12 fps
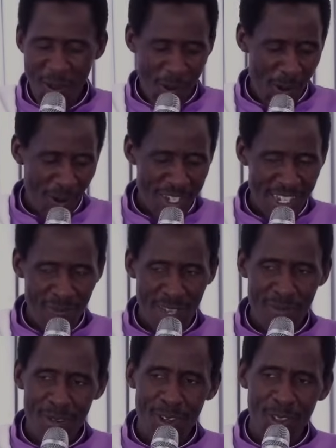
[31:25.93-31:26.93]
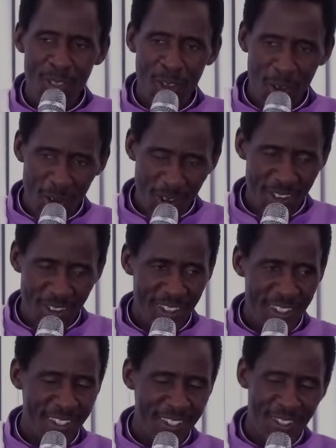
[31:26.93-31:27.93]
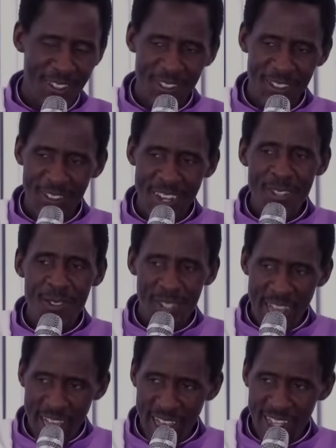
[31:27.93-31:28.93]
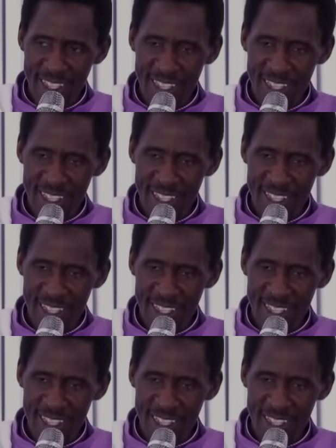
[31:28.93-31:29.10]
Okusimba bro, Thor, you want to die.